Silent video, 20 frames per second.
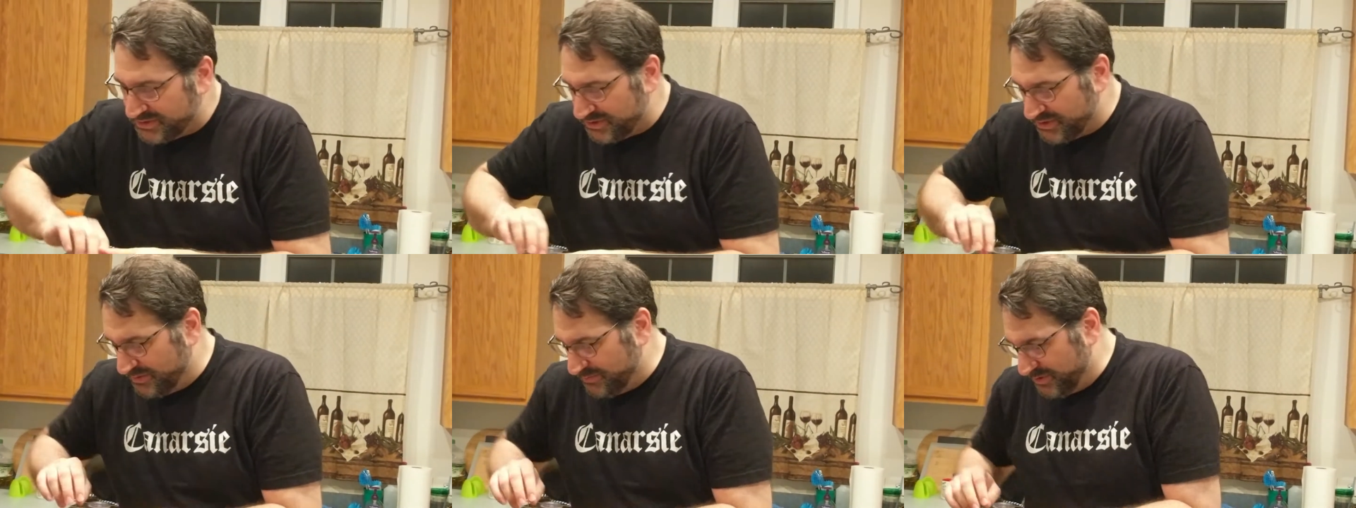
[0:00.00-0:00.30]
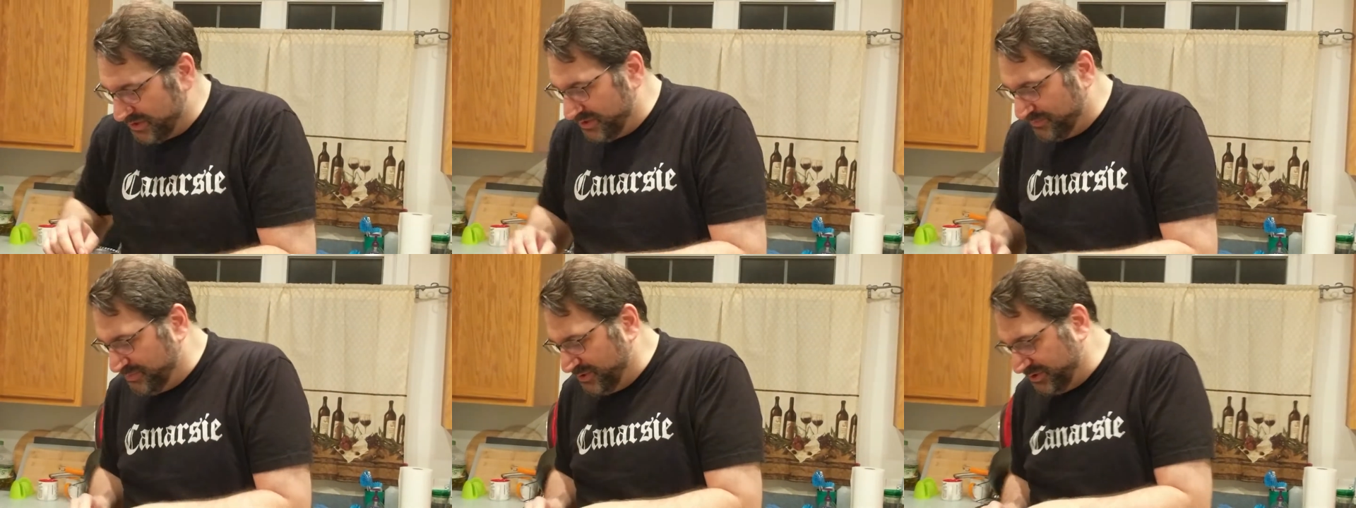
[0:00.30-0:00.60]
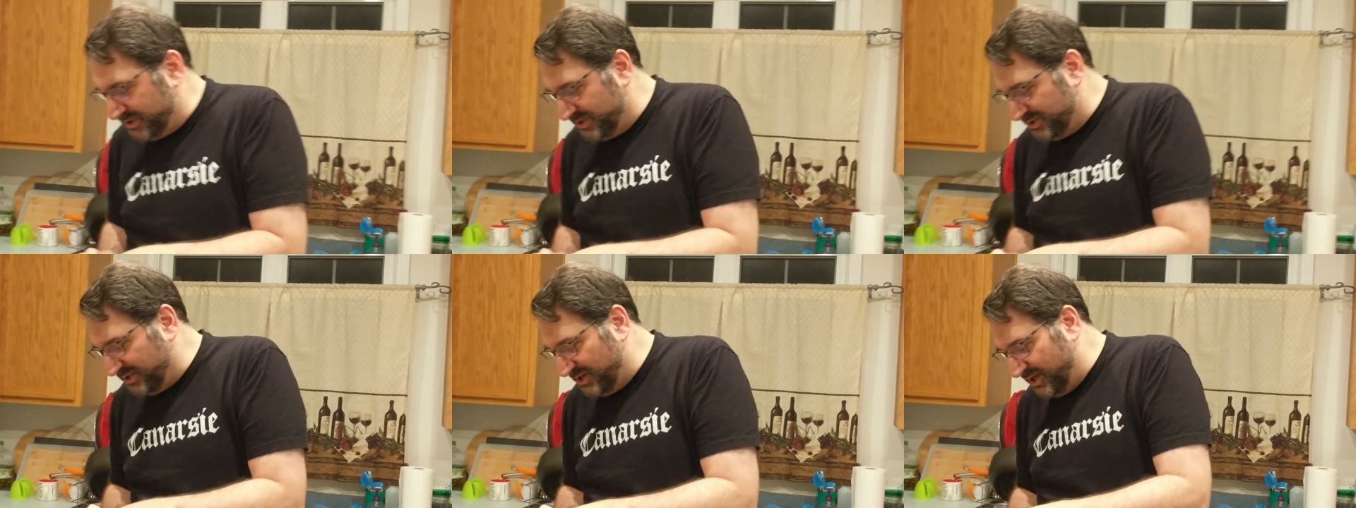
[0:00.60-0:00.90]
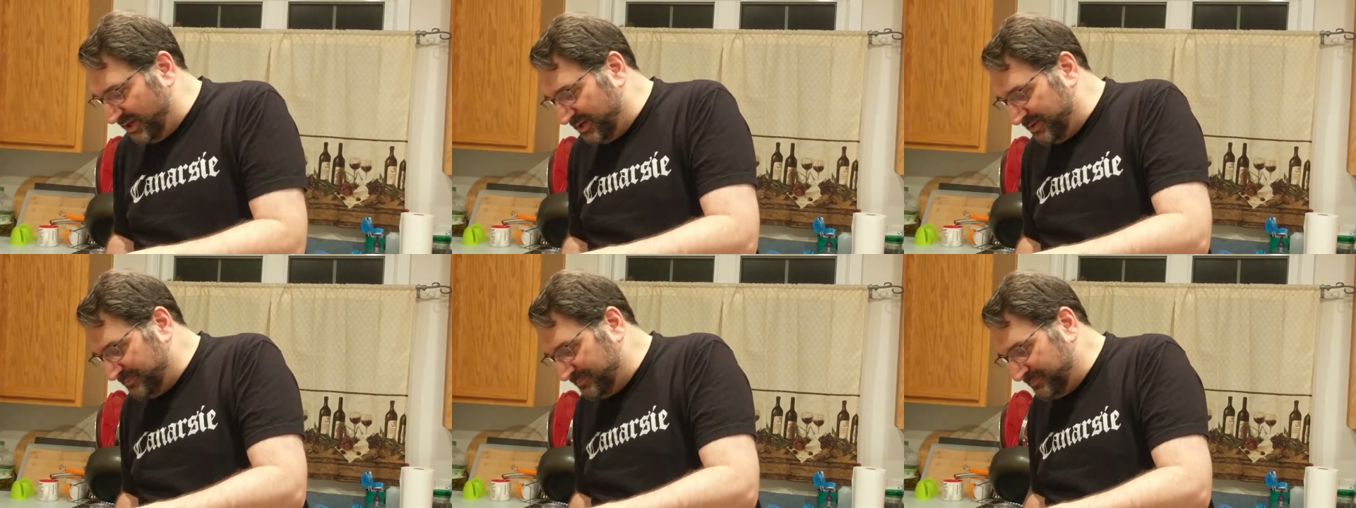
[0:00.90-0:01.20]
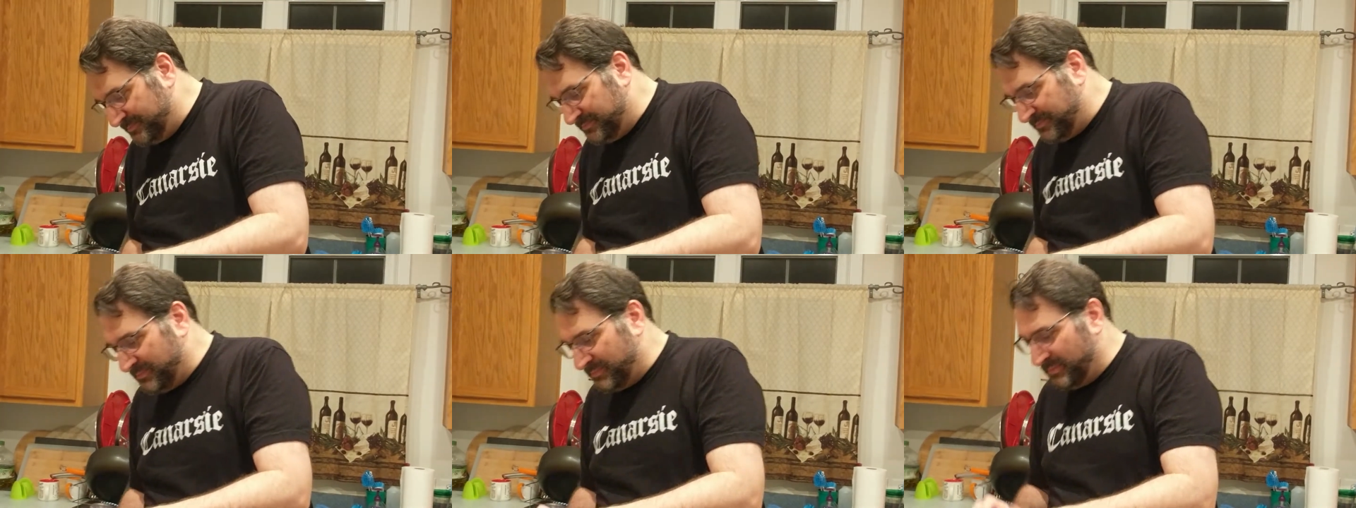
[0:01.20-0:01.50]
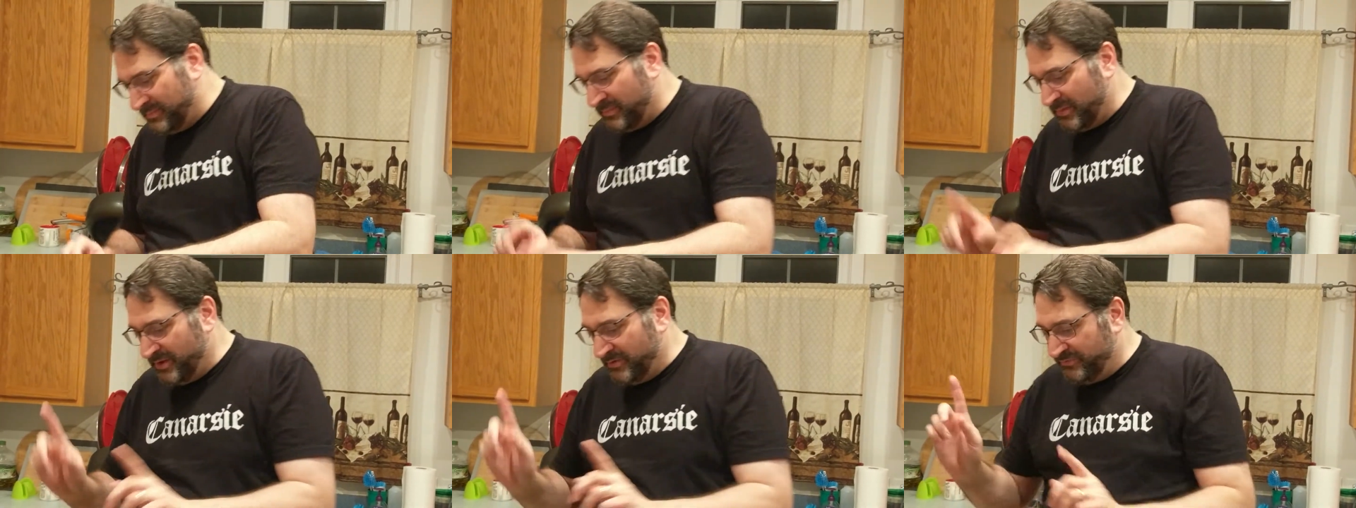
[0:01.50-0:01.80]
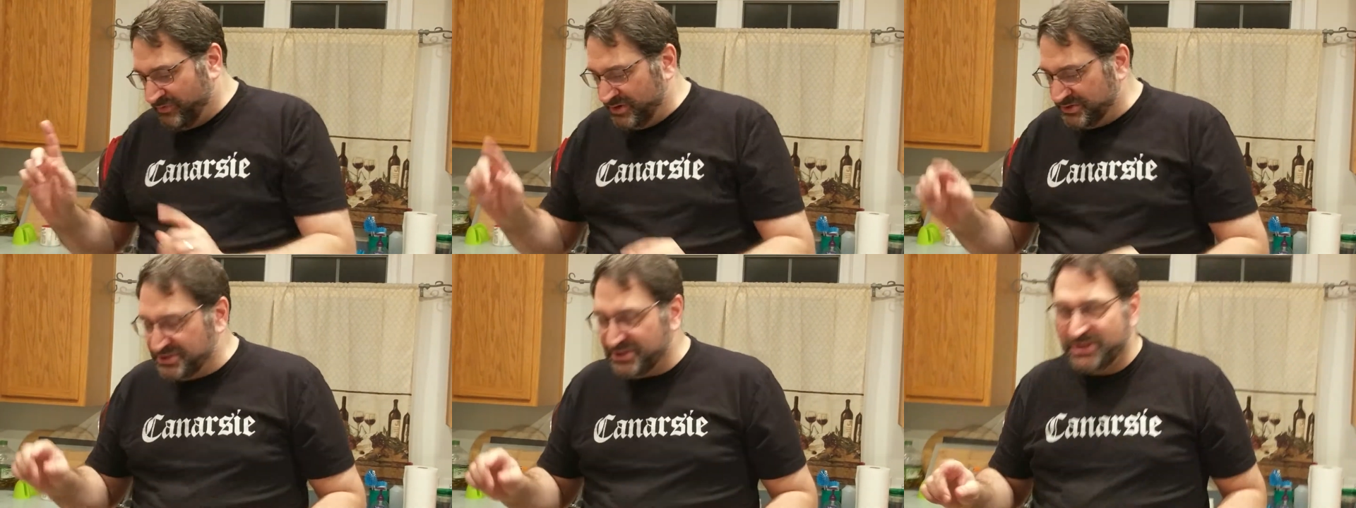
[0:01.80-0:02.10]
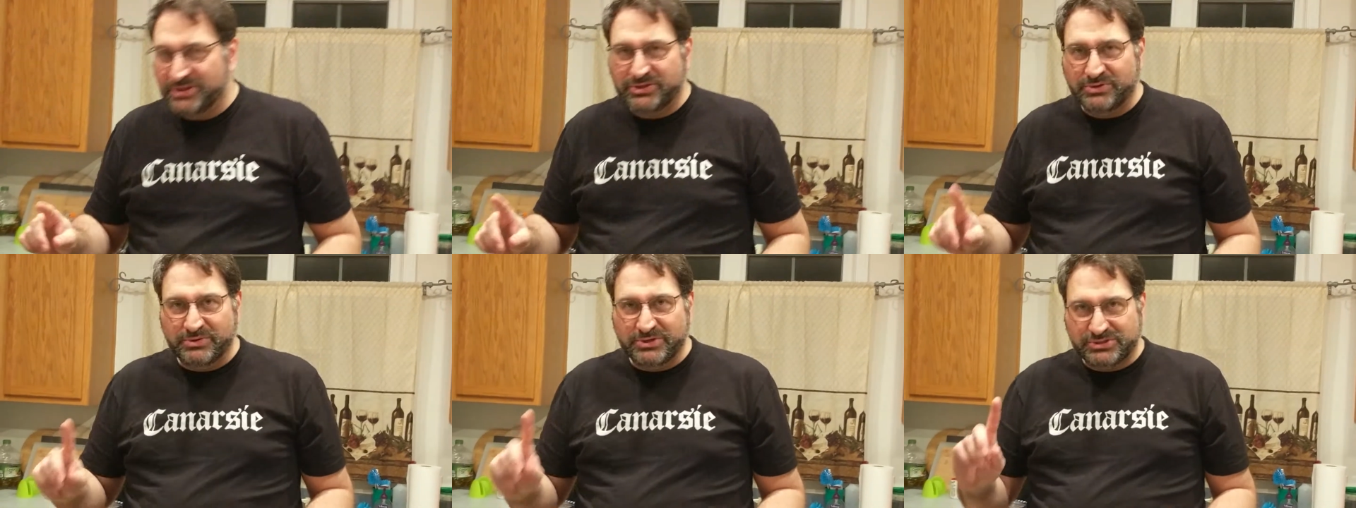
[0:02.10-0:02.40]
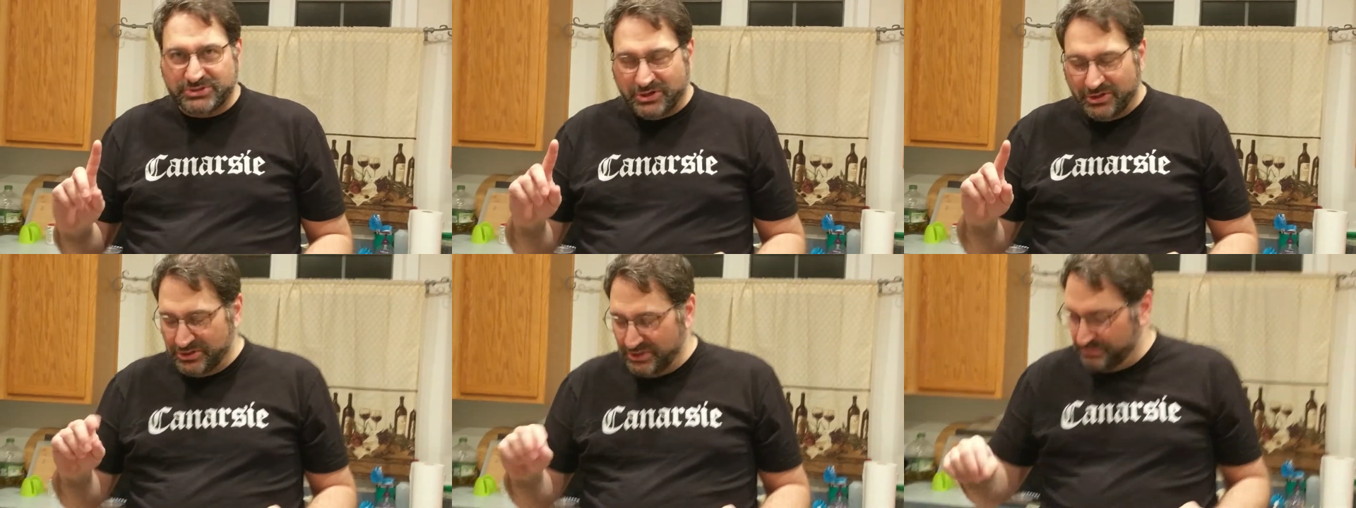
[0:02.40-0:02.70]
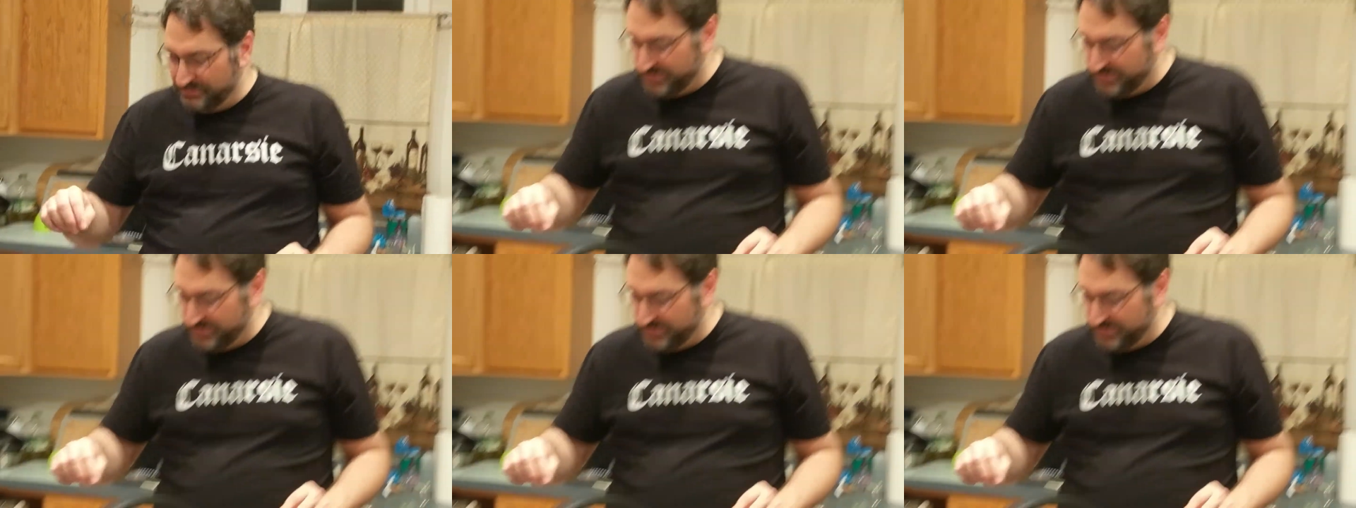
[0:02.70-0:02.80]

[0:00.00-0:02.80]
So I'm going to put this on. First thing to do is turn